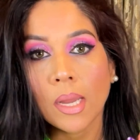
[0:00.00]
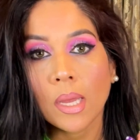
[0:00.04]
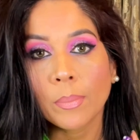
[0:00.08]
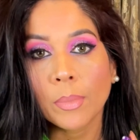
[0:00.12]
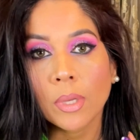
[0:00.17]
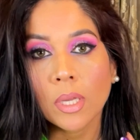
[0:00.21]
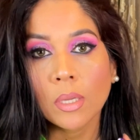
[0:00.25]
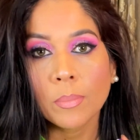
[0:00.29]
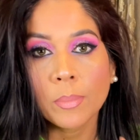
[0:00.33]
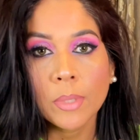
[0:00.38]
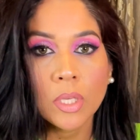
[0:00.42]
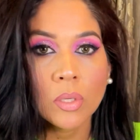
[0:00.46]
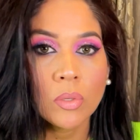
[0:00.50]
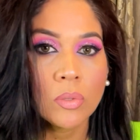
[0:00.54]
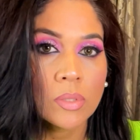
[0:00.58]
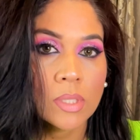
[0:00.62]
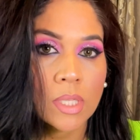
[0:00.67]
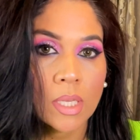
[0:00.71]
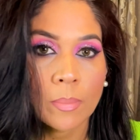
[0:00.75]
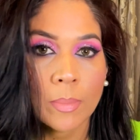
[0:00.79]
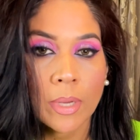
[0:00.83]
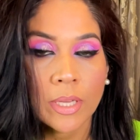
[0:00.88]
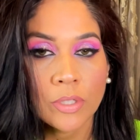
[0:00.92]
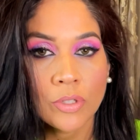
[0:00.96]
gonna be
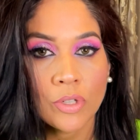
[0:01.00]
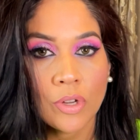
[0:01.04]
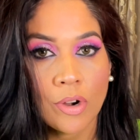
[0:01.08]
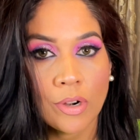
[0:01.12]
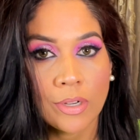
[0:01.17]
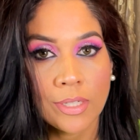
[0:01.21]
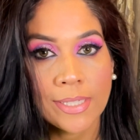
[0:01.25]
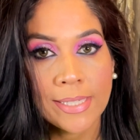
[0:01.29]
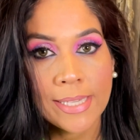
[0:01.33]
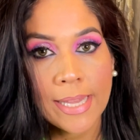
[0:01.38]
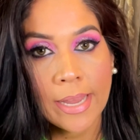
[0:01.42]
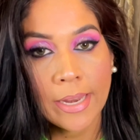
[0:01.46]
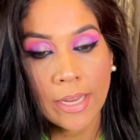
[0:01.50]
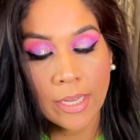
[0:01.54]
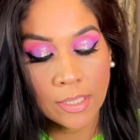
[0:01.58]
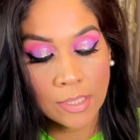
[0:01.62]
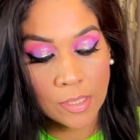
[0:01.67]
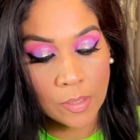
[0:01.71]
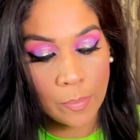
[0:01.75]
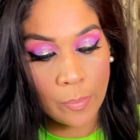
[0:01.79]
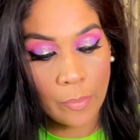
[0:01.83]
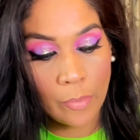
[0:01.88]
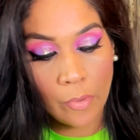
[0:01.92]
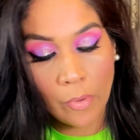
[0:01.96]
using my Tarte setting
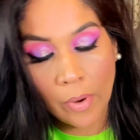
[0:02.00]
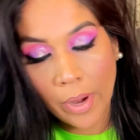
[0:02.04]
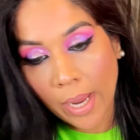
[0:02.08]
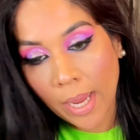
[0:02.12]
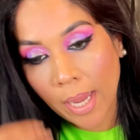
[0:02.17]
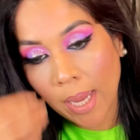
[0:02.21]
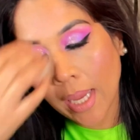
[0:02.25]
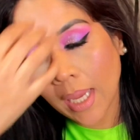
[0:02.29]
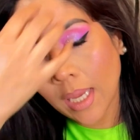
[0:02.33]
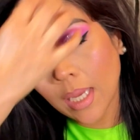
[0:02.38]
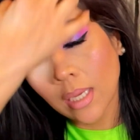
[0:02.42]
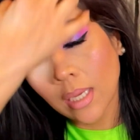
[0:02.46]
spray.